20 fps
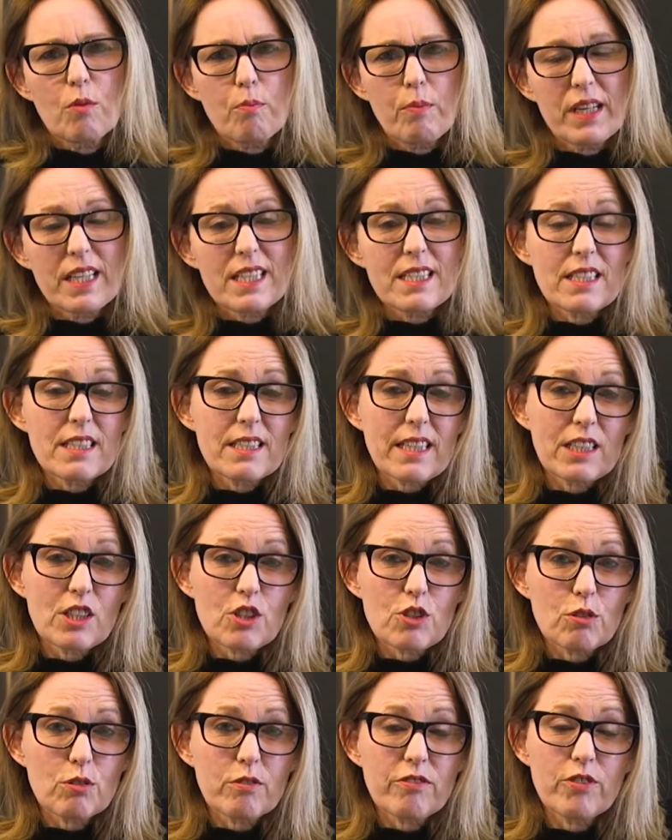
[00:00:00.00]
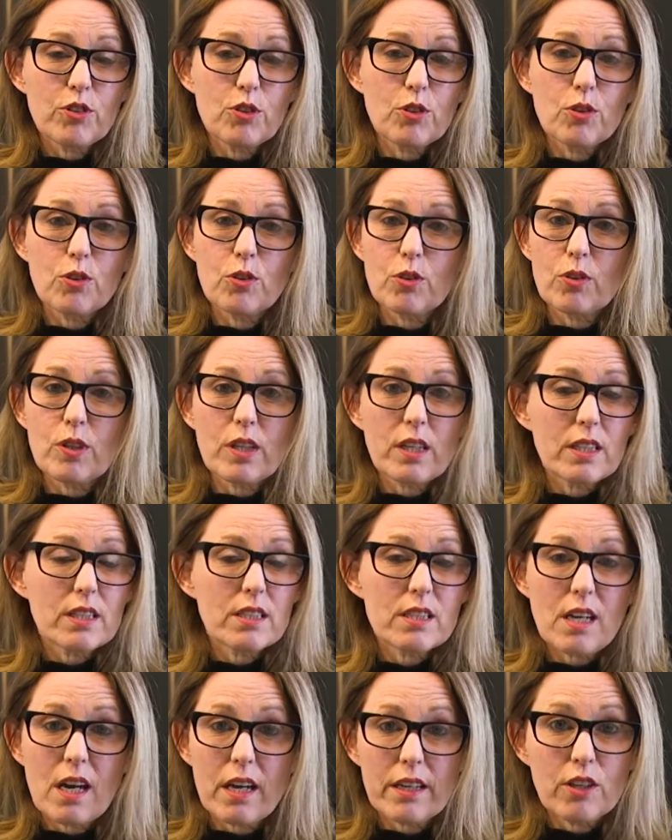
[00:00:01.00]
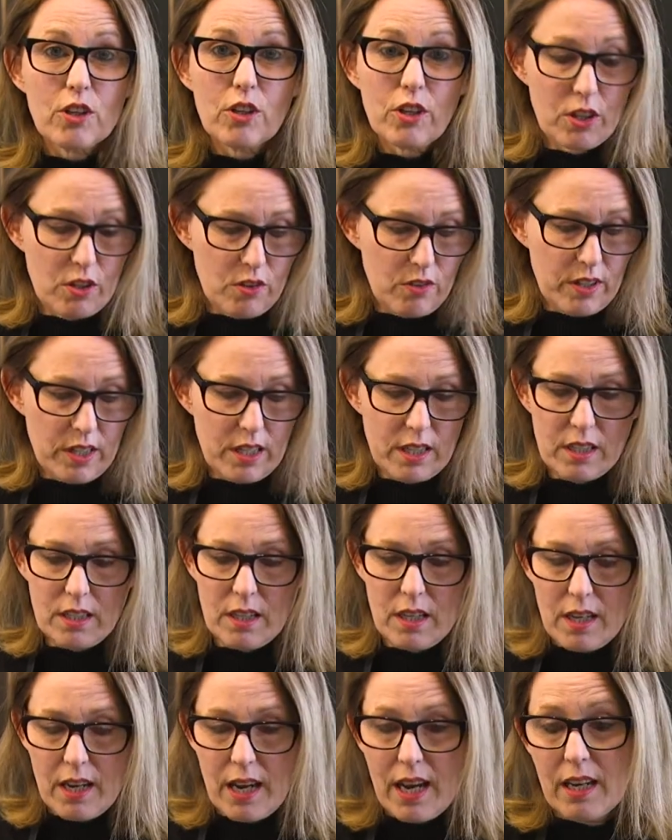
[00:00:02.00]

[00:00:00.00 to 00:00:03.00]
but it's essential for Thai cookery